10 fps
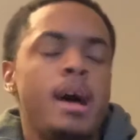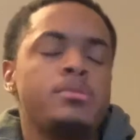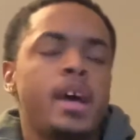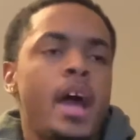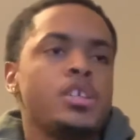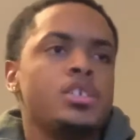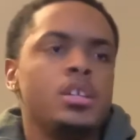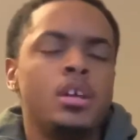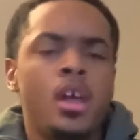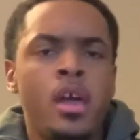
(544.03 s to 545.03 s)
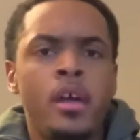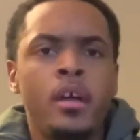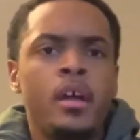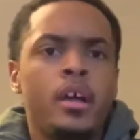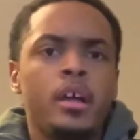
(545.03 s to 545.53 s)
to actually
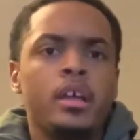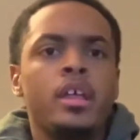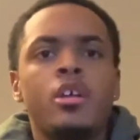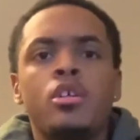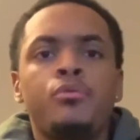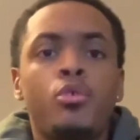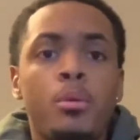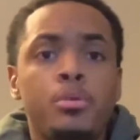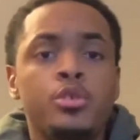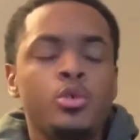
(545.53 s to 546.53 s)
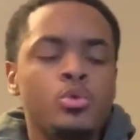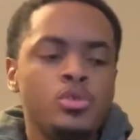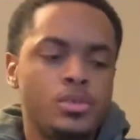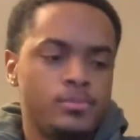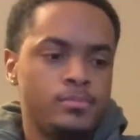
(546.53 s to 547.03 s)
get on the floor and
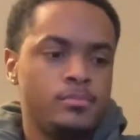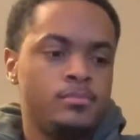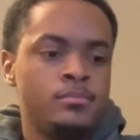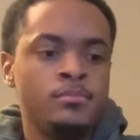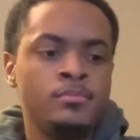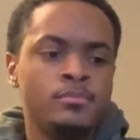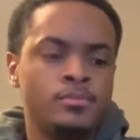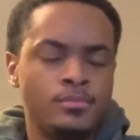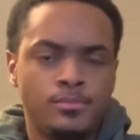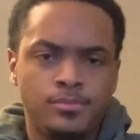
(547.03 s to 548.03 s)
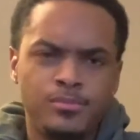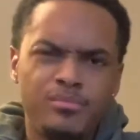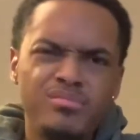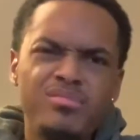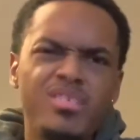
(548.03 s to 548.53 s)
produce,
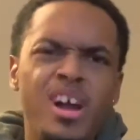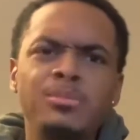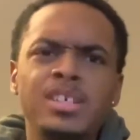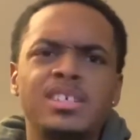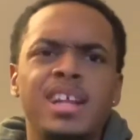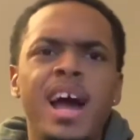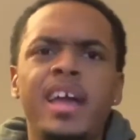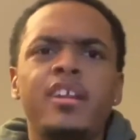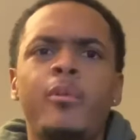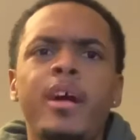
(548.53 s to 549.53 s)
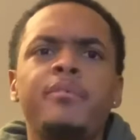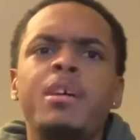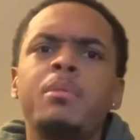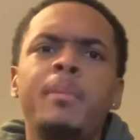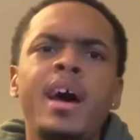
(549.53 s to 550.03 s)
I'm just not in the right
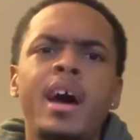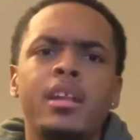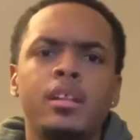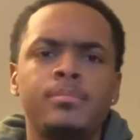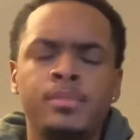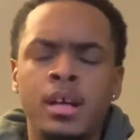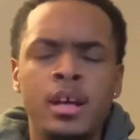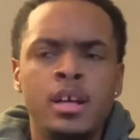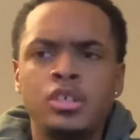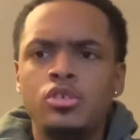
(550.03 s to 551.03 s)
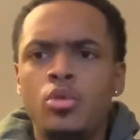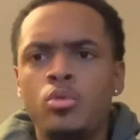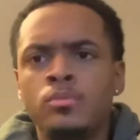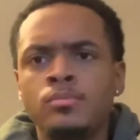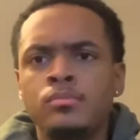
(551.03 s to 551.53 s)
frame of mind. So
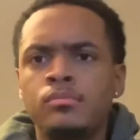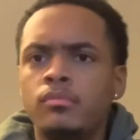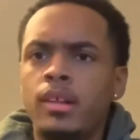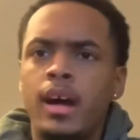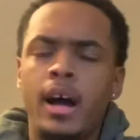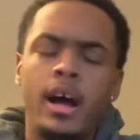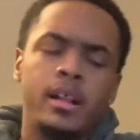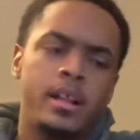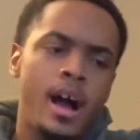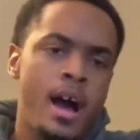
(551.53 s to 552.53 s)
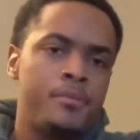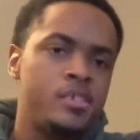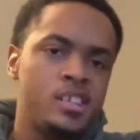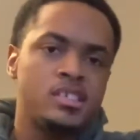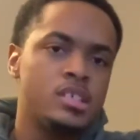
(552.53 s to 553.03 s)

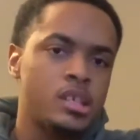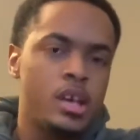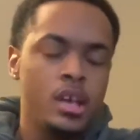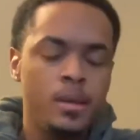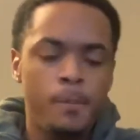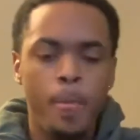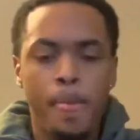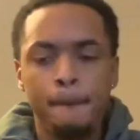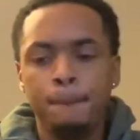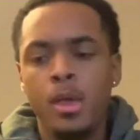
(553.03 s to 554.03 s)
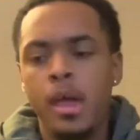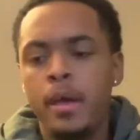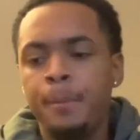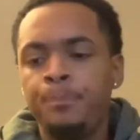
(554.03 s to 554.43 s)
confidence is key. And